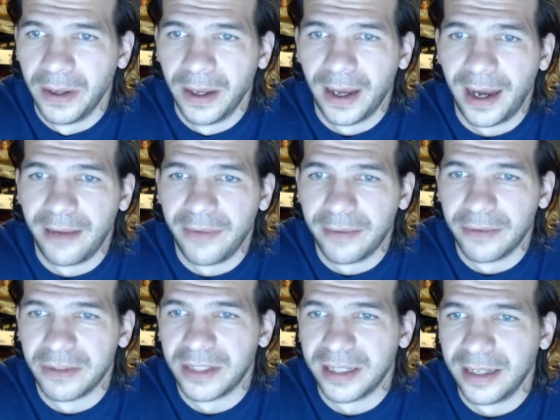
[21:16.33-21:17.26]
I've never
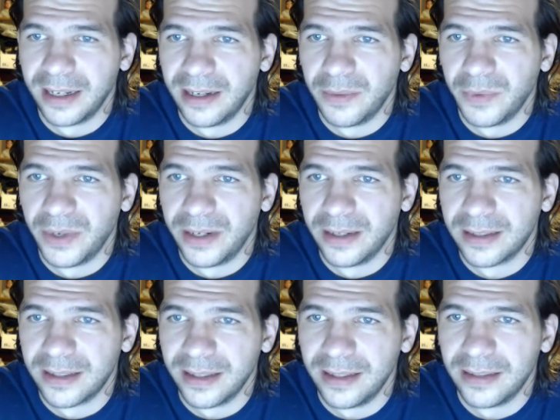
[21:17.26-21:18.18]
seen anyone
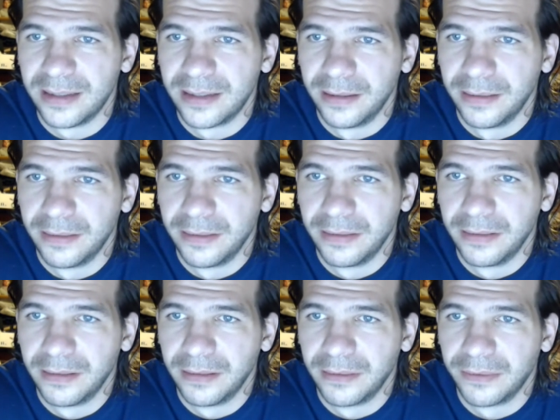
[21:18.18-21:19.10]
deceased
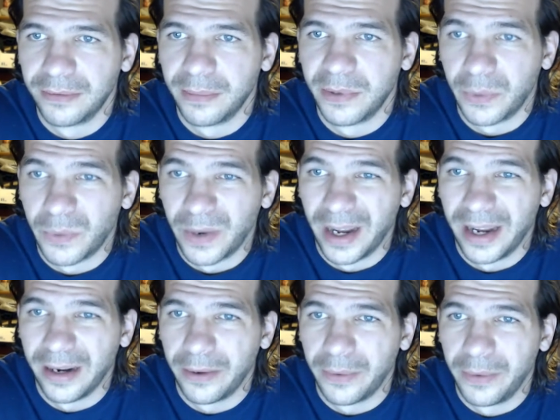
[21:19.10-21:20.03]
from a
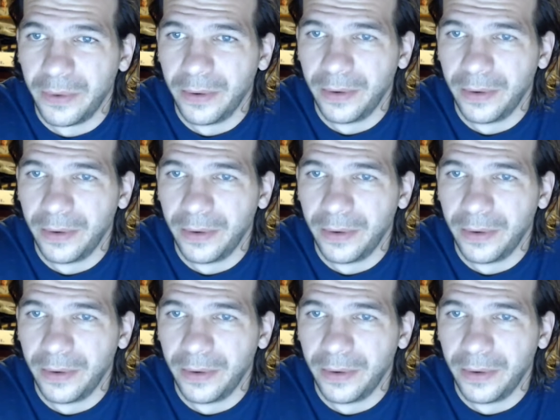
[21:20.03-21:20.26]
tornado,